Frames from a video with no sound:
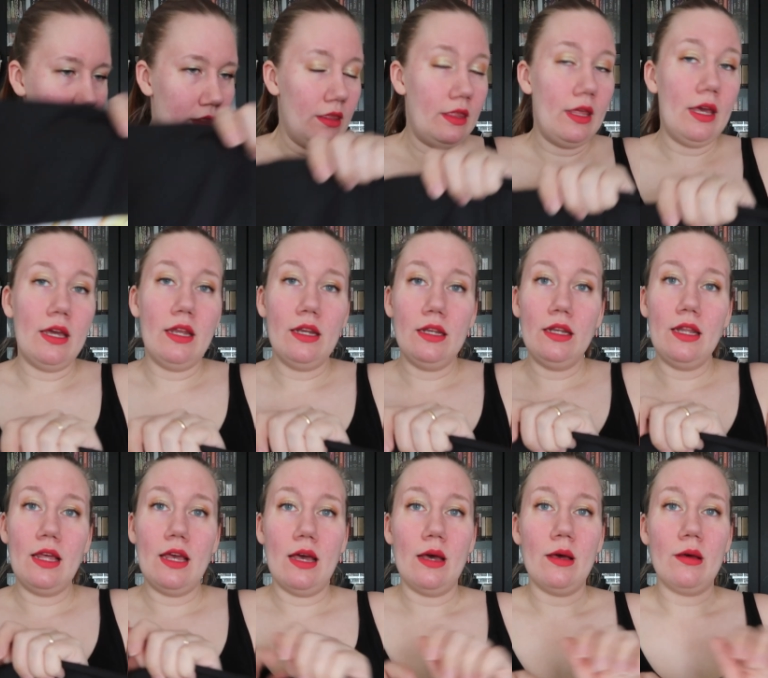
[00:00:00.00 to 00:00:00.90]

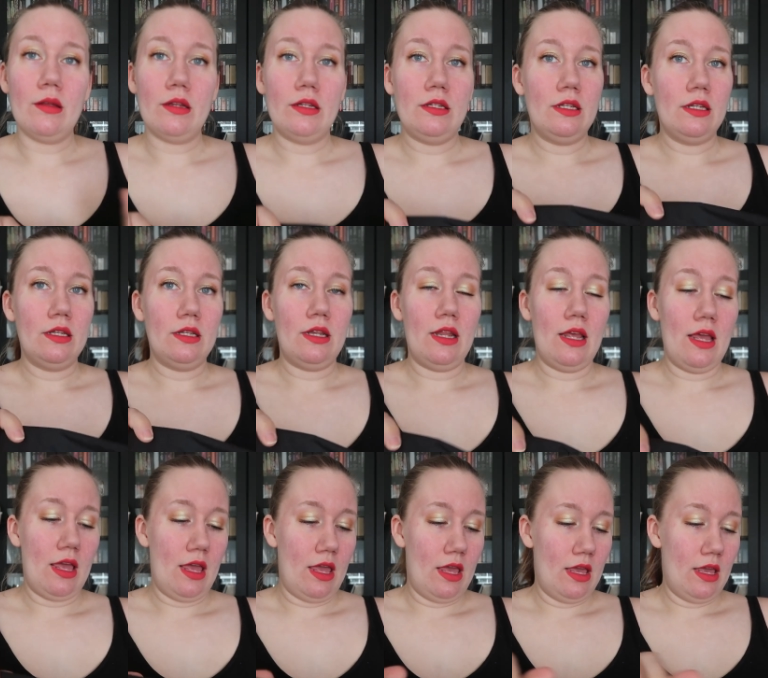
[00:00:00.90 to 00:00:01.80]
then I did
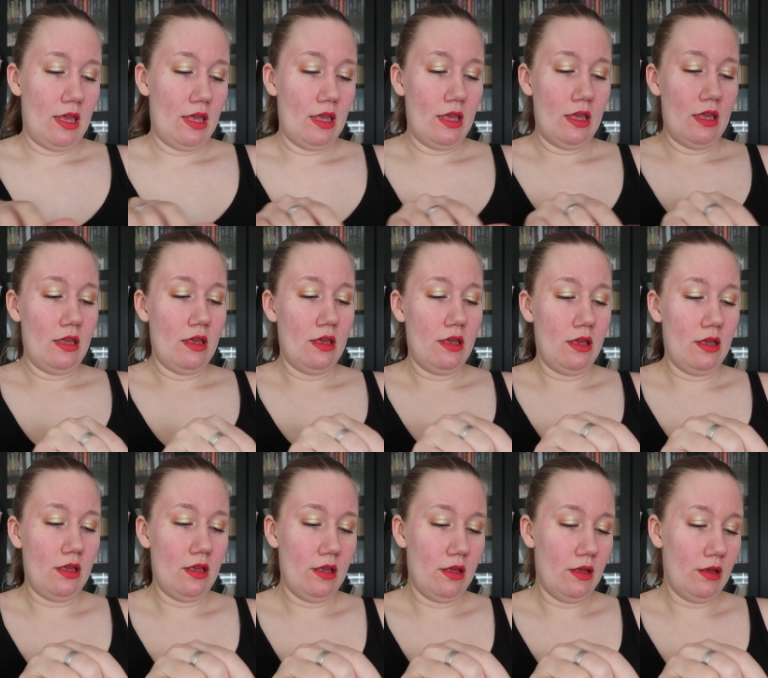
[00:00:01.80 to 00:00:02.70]
a
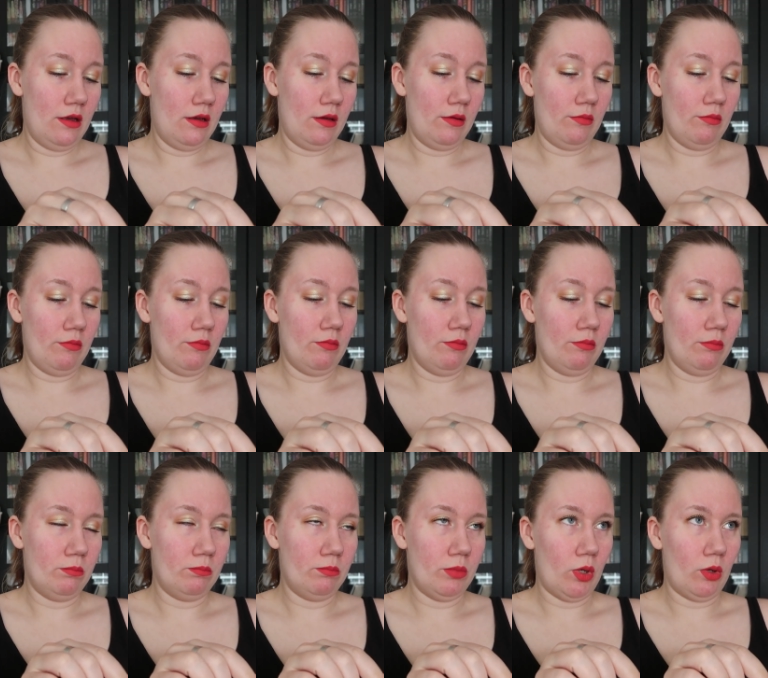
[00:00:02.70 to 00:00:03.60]

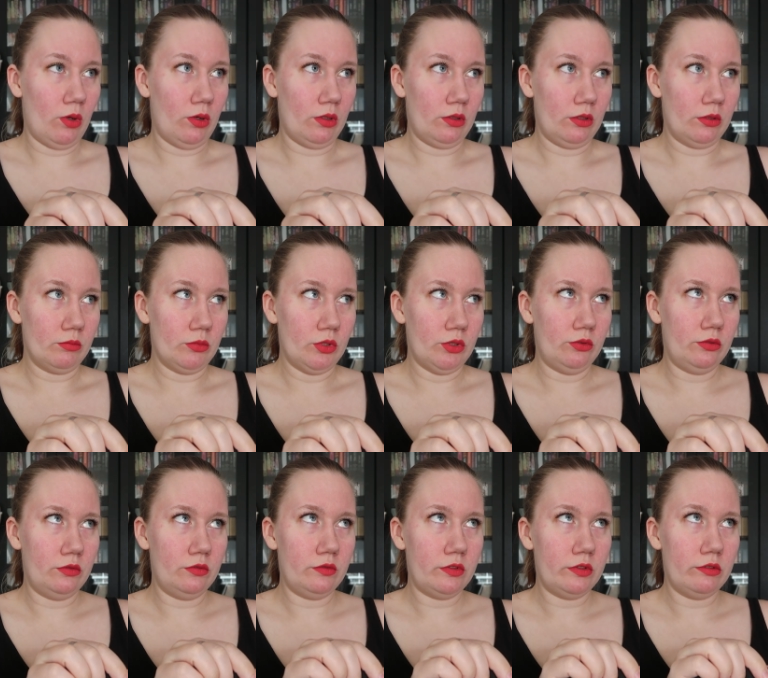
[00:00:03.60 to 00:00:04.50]
bold
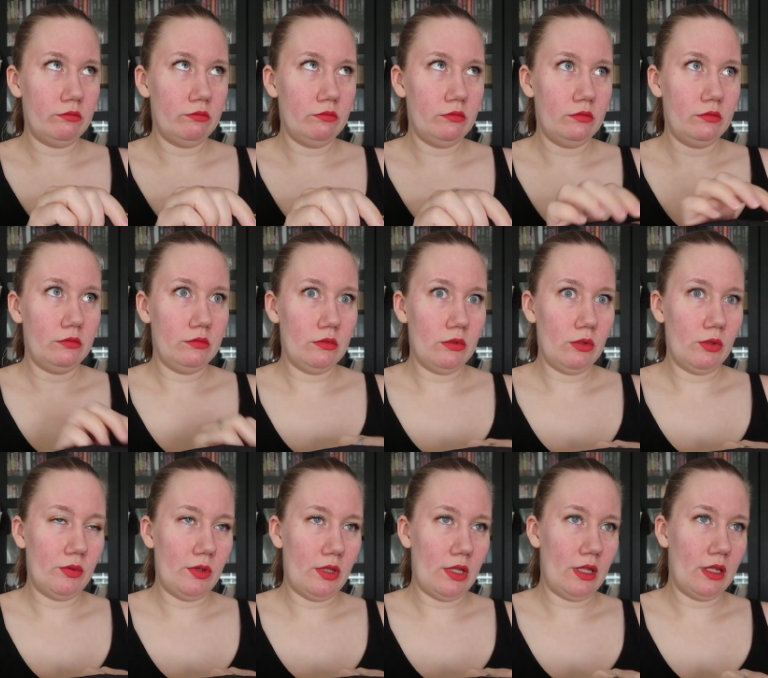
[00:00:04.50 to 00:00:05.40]
move
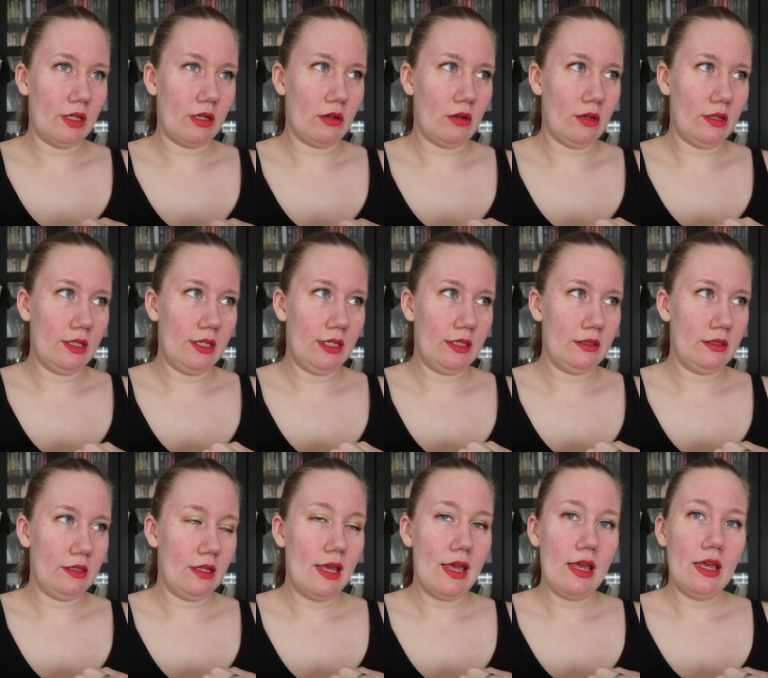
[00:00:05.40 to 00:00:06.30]
whatever I call it
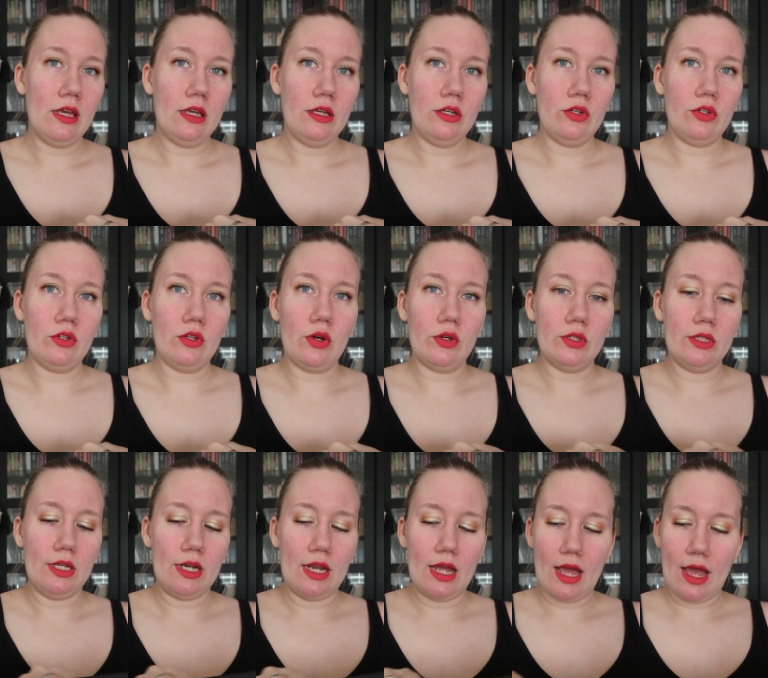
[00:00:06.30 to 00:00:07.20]
you know
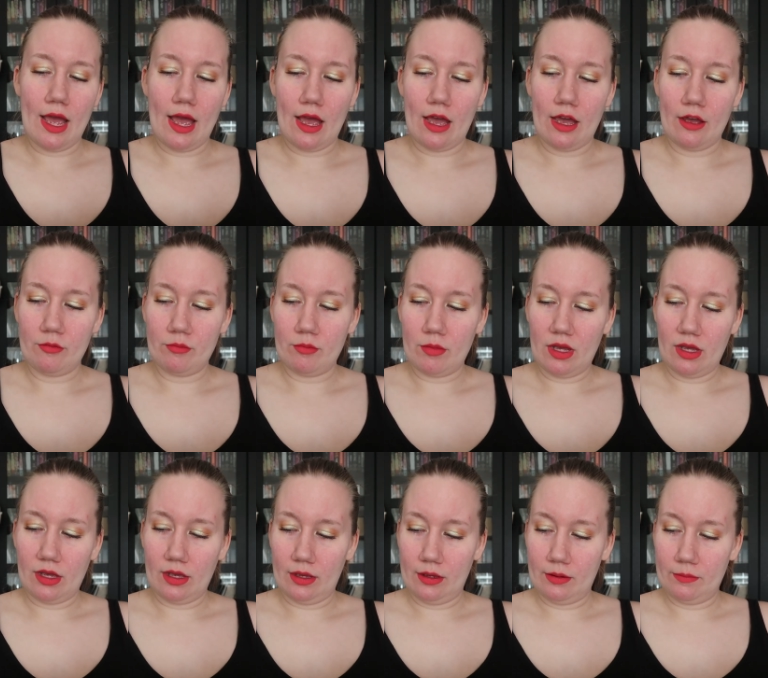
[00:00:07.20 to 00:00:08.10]
that I have
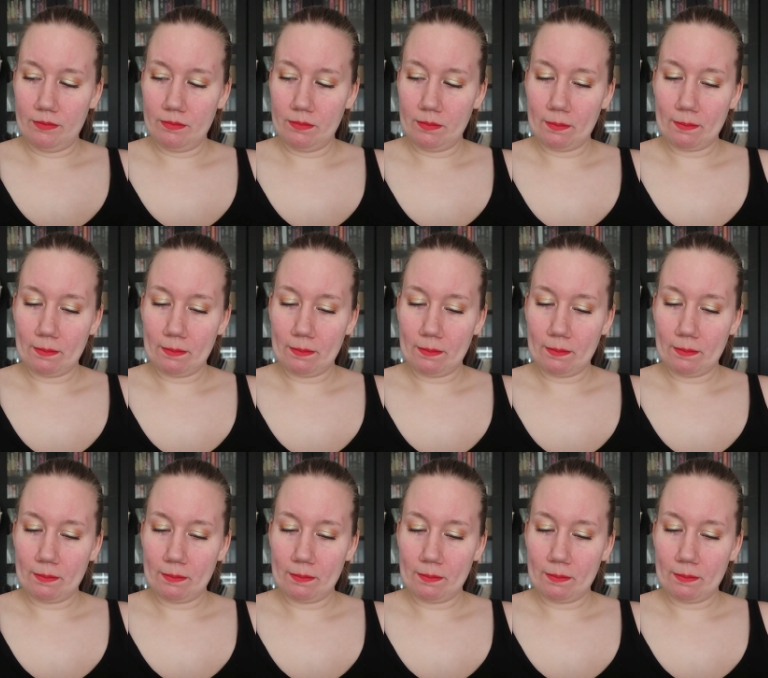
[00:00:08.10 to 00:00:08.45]
my